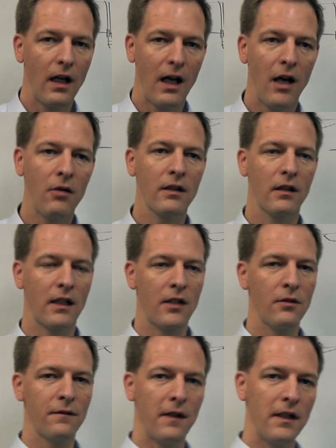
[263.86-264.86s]
how can
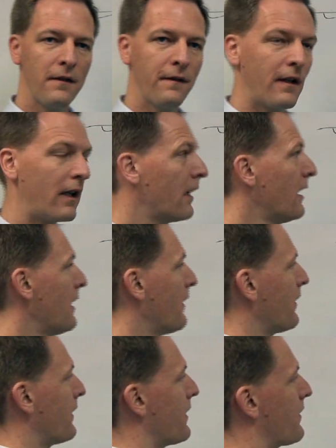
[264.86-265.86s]
you verify
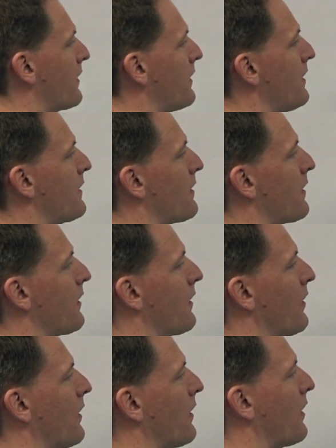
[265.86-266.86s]
that
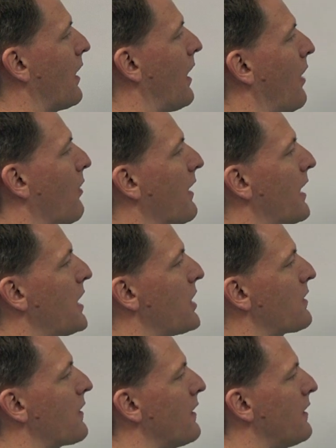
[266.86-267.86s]
how
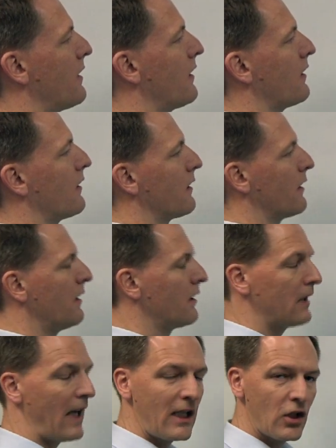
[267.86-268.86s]
large the
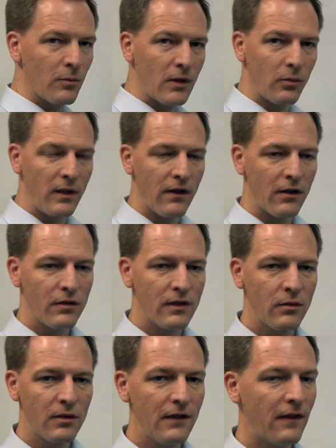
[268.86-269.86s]
interaction between those
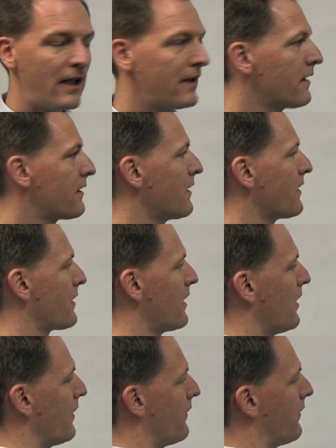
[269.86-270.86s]
two devices is
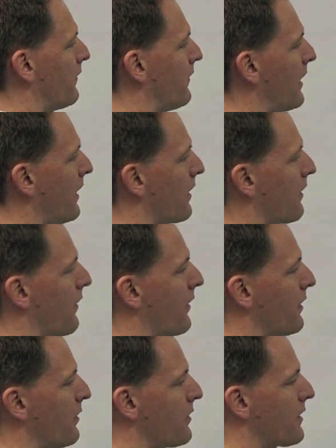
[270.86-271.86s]
via
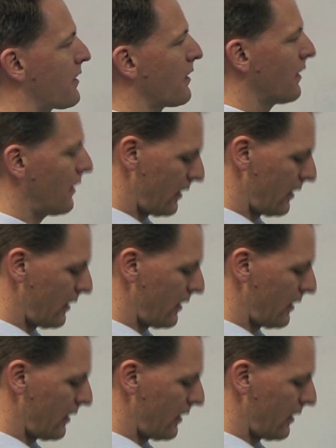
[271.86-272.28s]
those